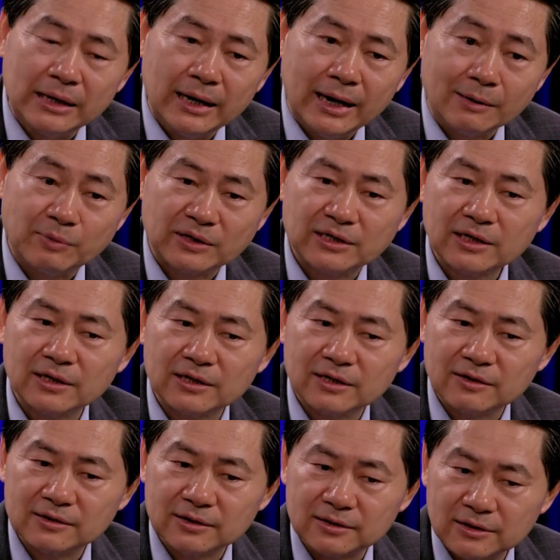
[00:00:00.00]
and particularly
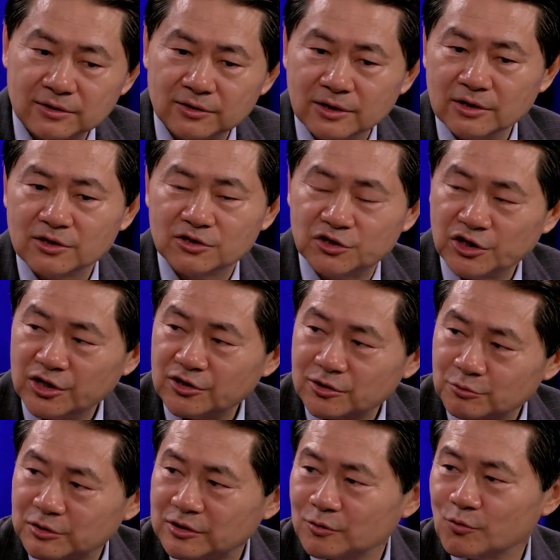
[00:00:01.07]
the exchanges
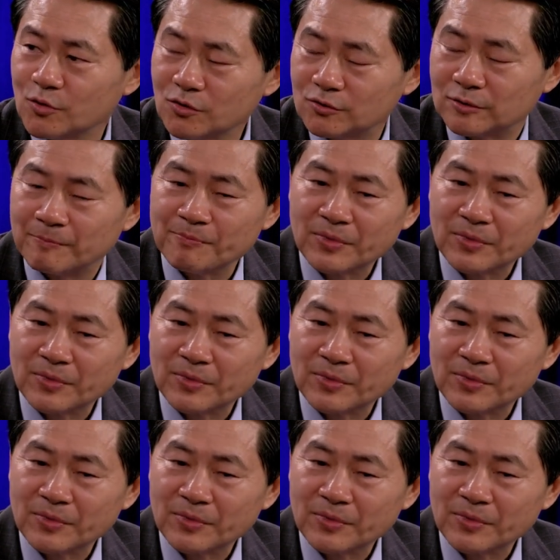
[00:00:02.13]
with the world.